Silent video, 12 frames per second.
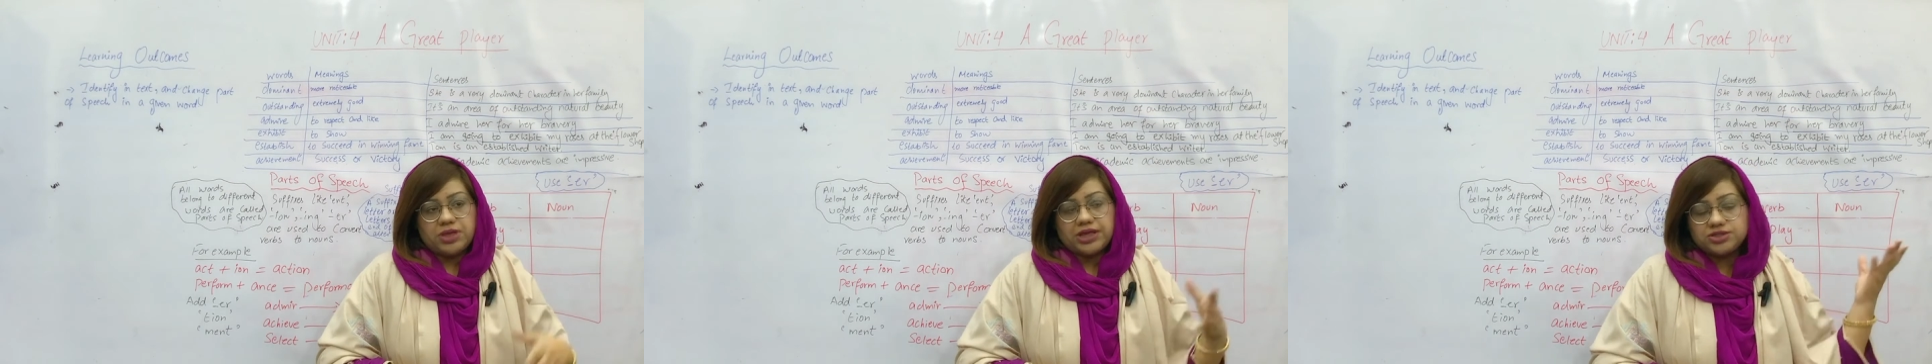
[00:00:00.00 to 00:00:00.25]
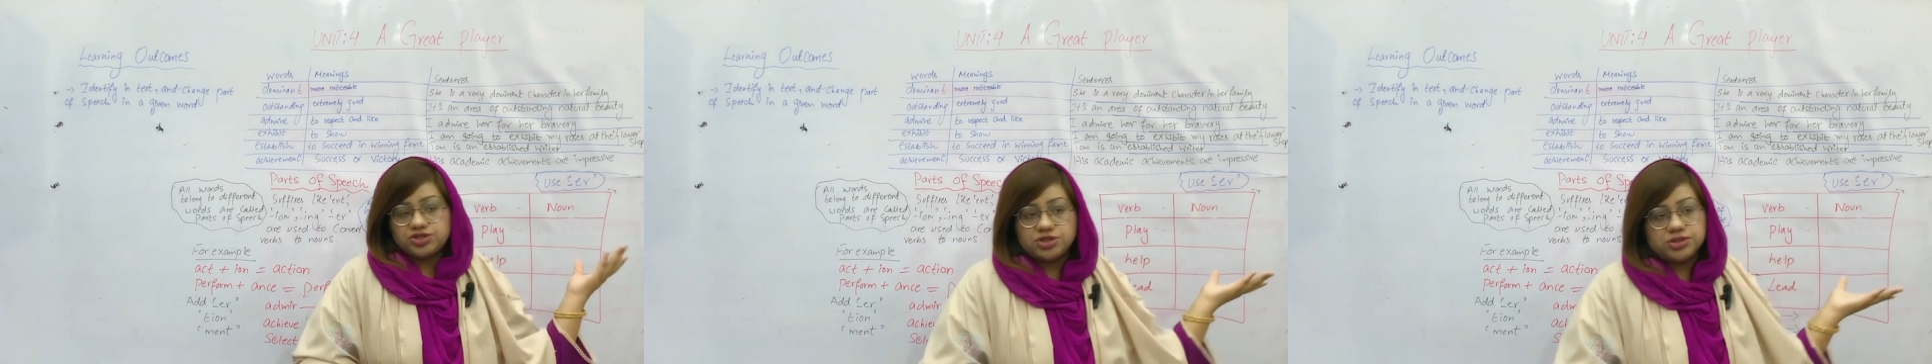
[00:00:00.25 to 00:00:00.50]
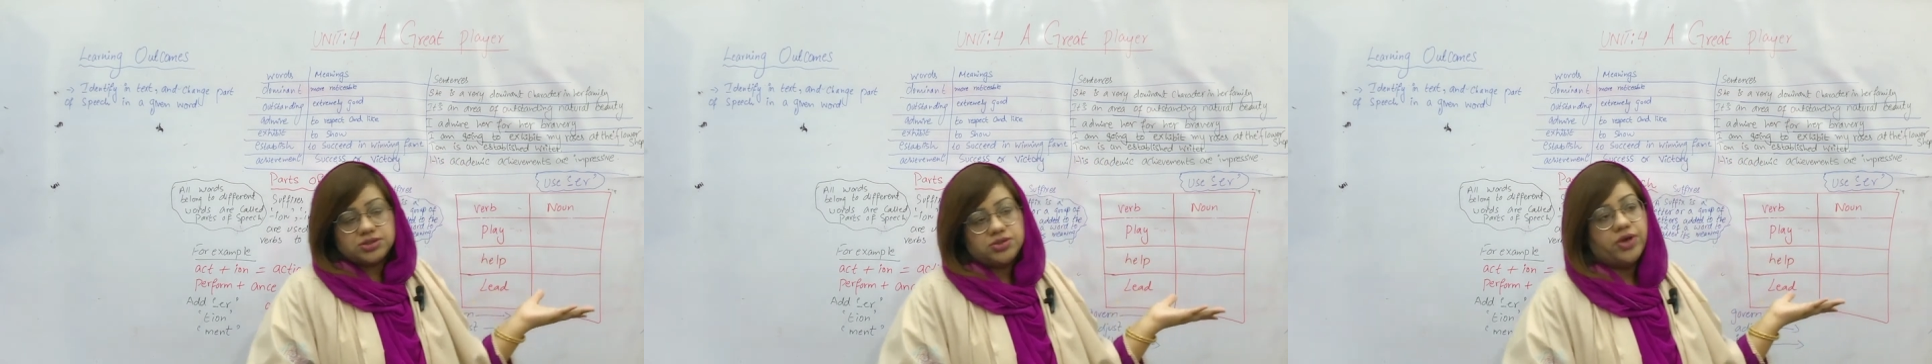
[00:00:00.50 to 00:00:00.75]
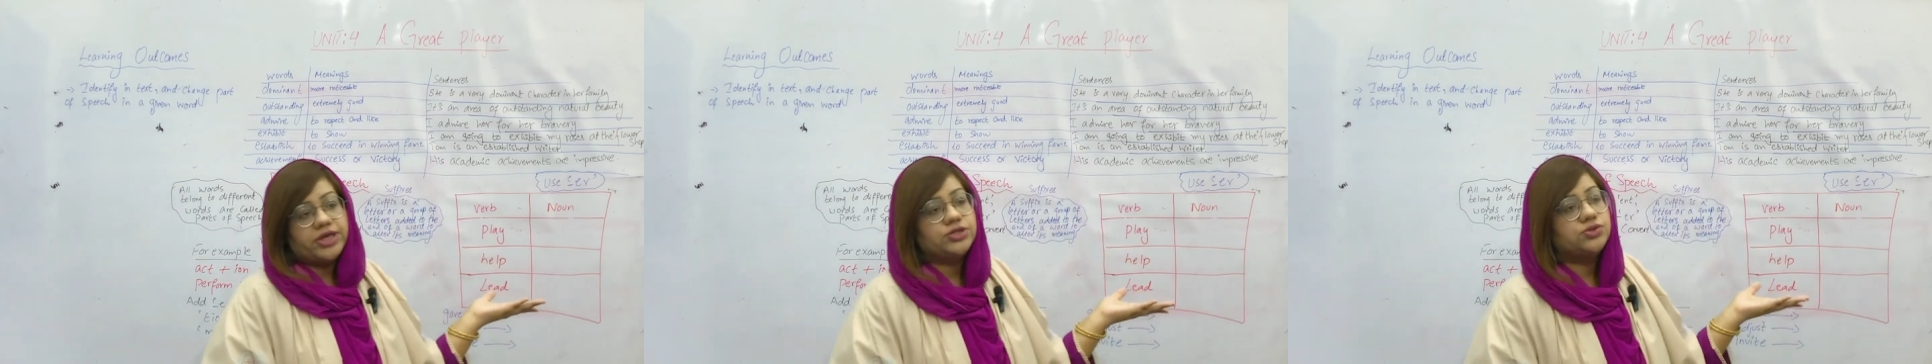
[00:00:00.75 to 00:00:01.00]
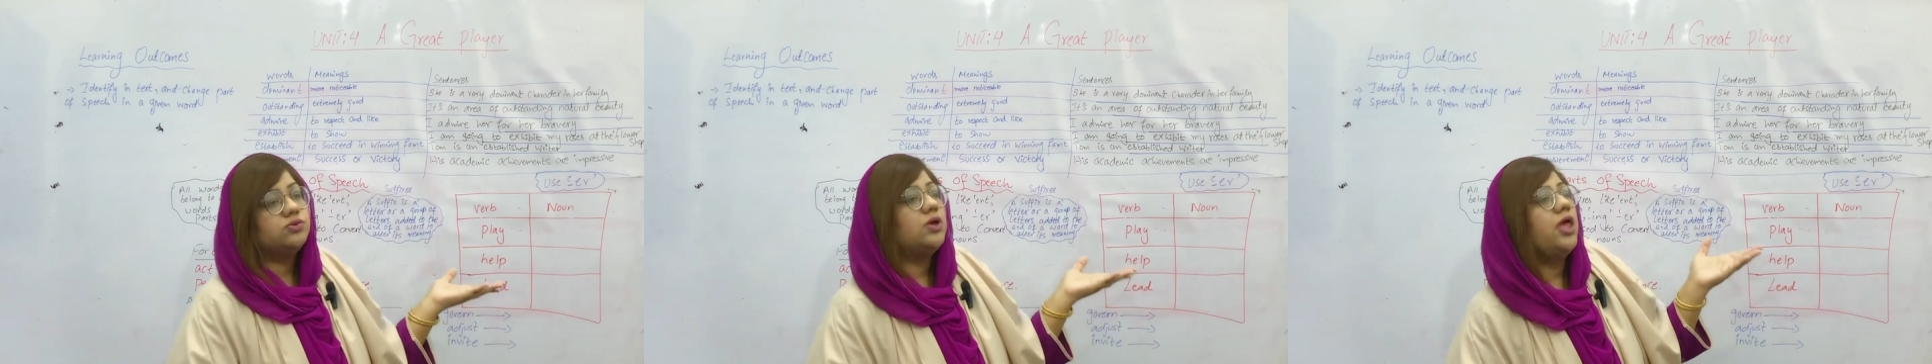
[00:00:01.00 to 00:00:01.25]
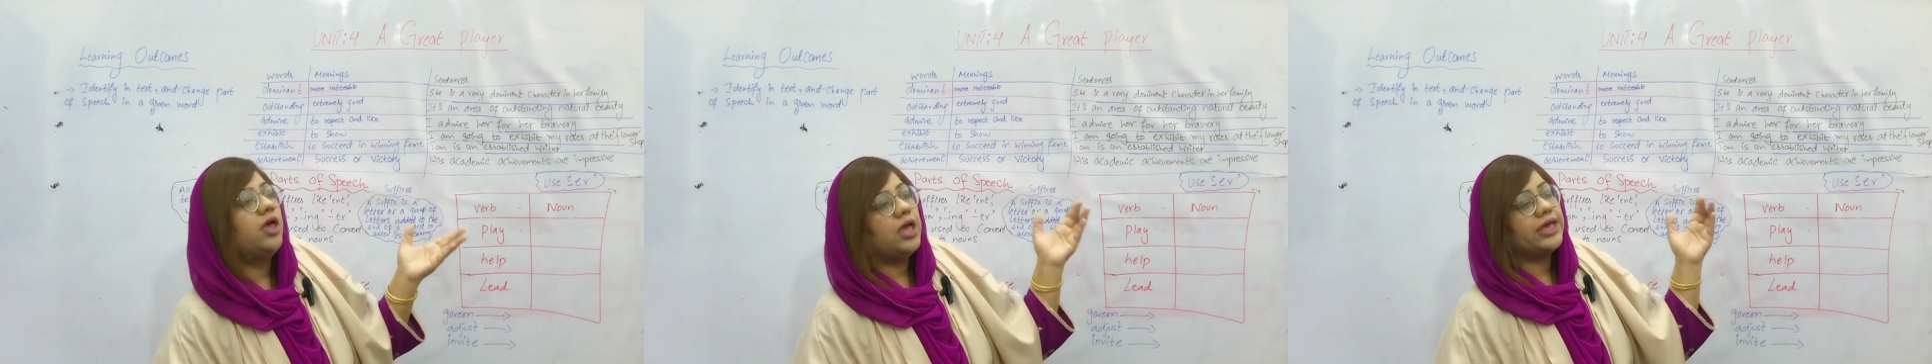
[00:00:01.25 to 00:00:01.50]
Like she's going to
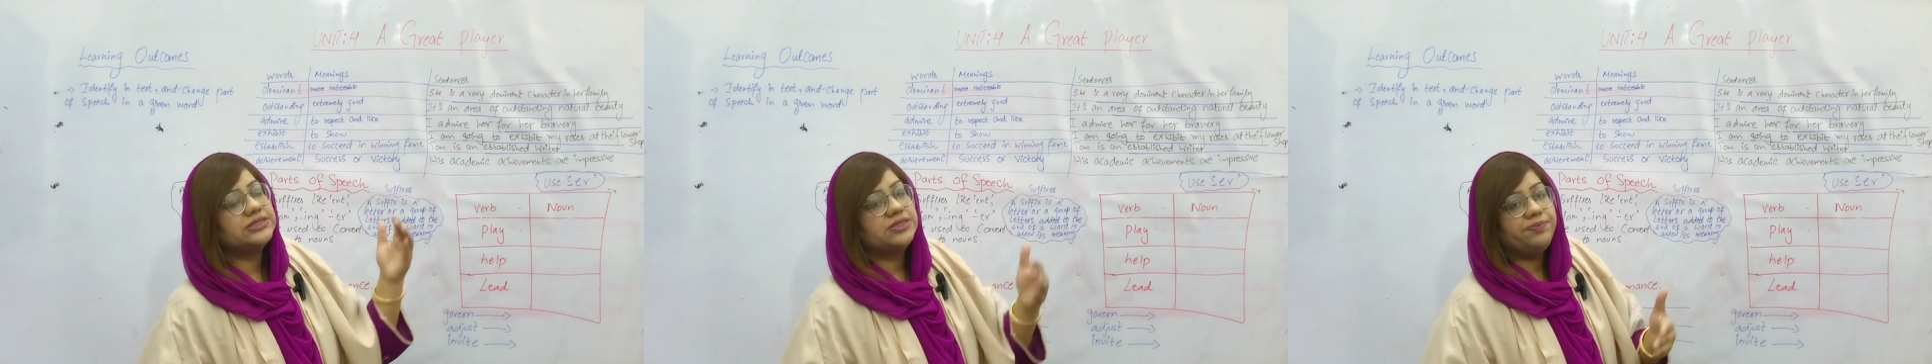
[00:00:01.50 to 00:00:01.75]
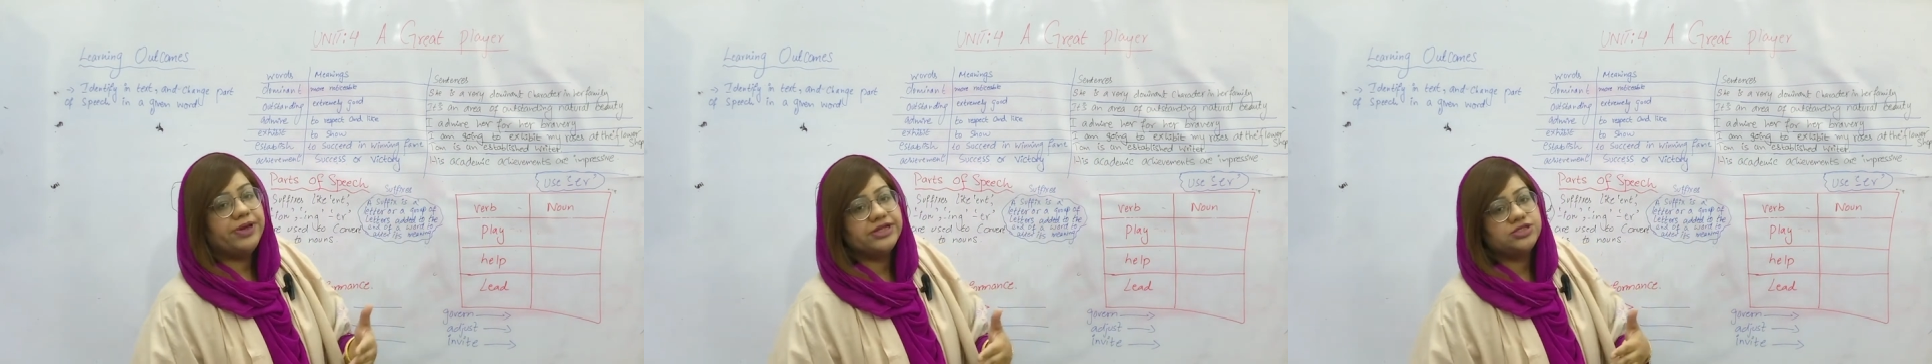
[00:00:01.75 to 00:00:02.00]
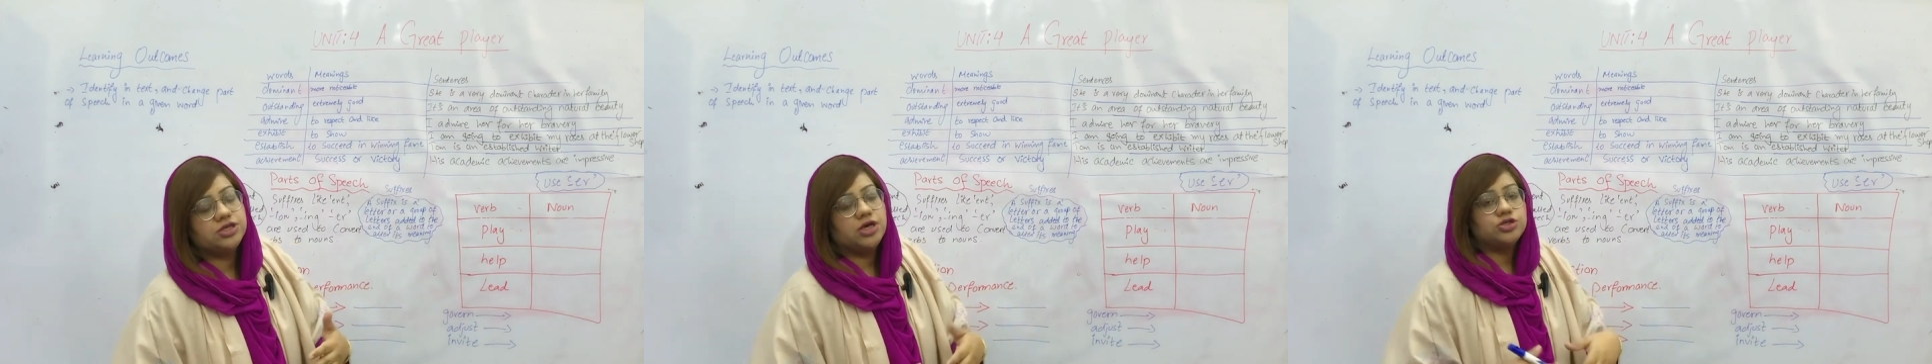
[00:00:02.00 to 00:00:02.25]
exhibit,